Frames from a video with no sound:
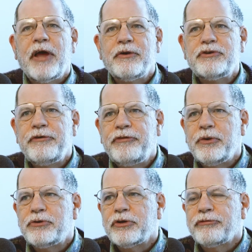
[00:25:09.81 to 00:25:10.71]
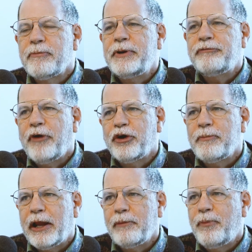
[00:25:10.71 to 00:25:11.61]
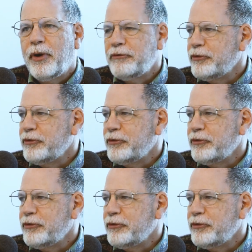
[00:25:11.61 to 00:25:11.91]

energy future from an environmental point of